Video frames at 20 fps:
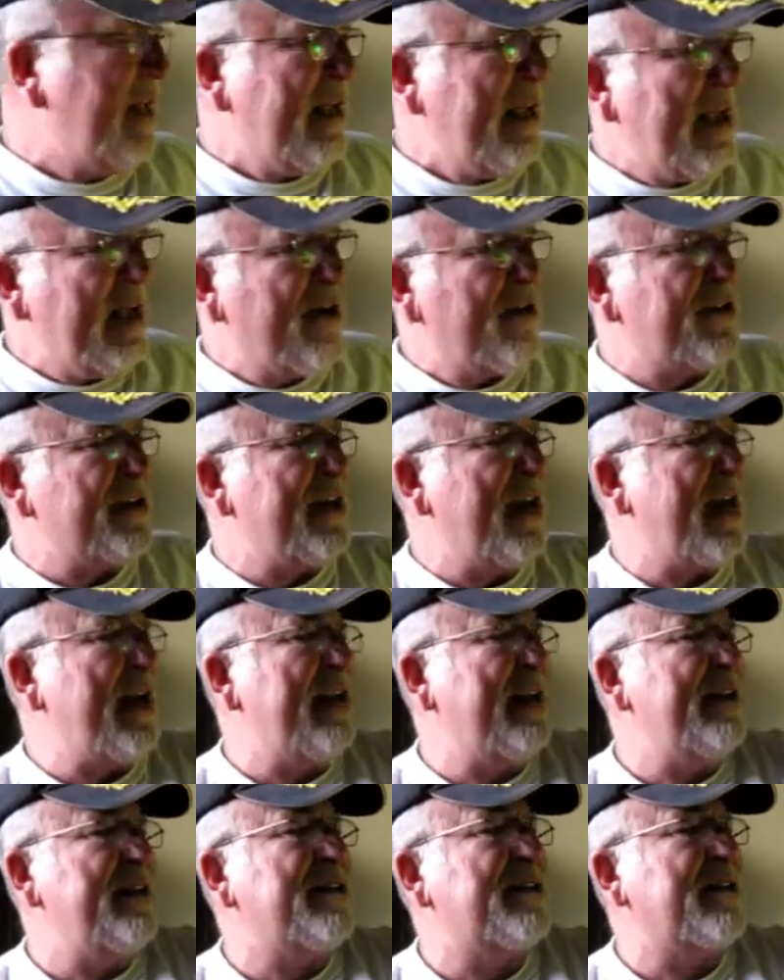
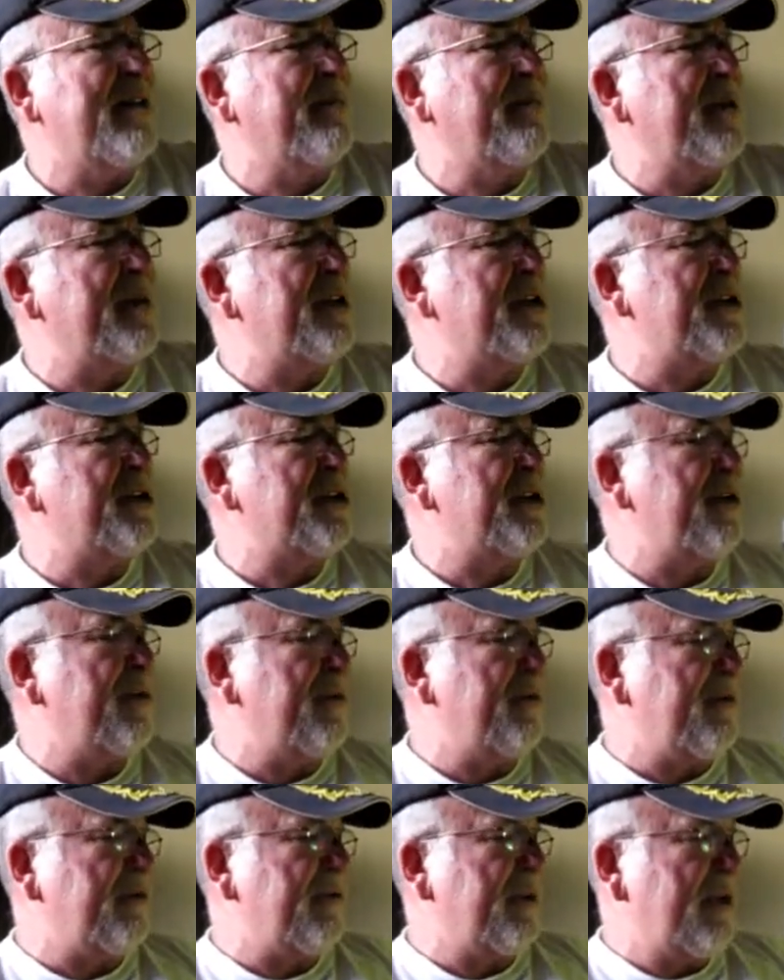Entertaining, something to
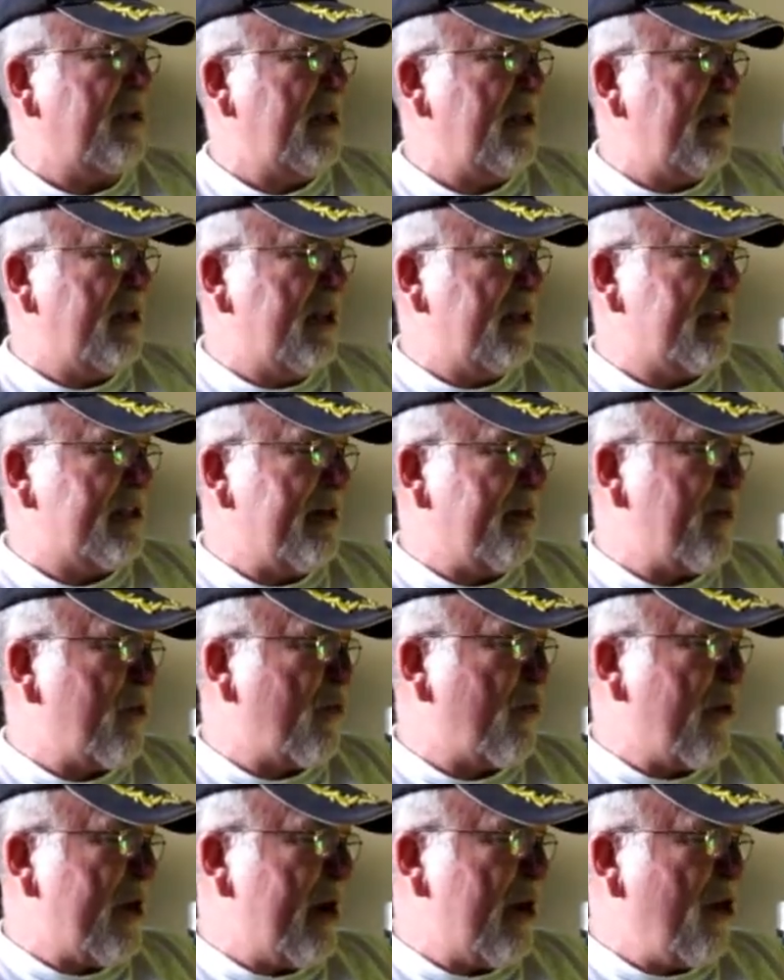do, something to
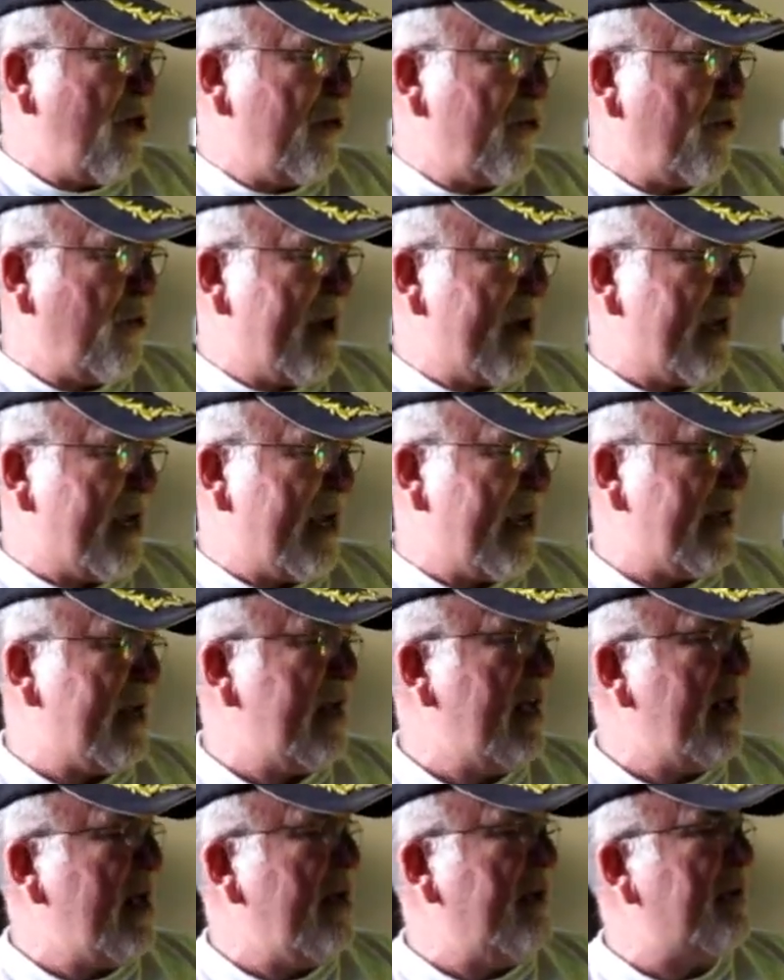read on the
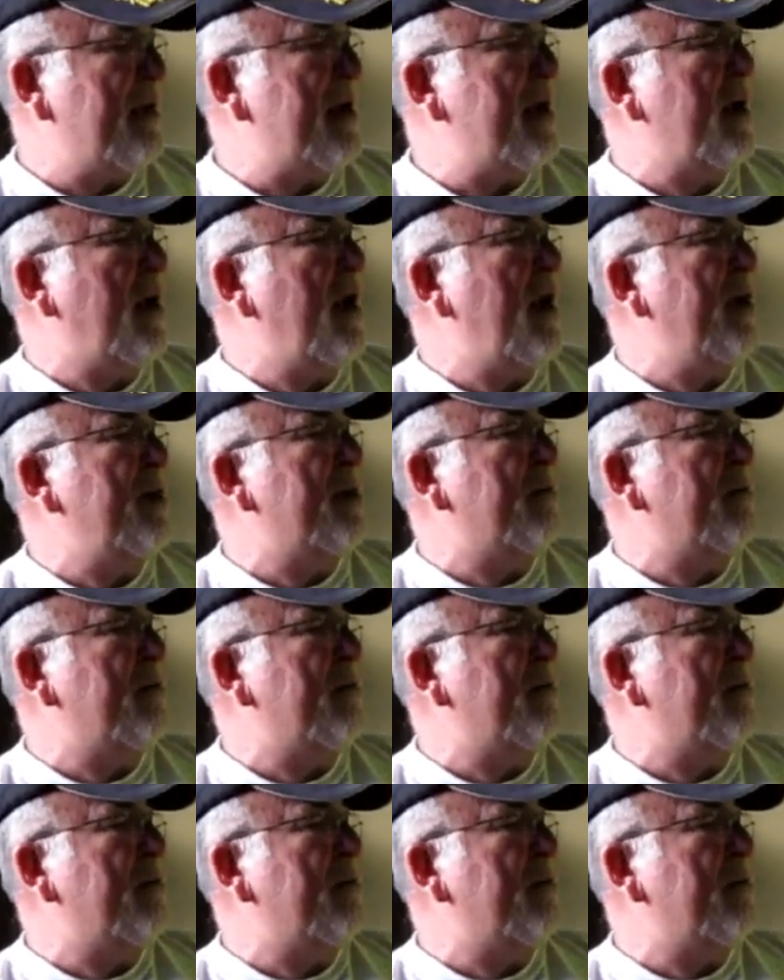weekend. Beyond the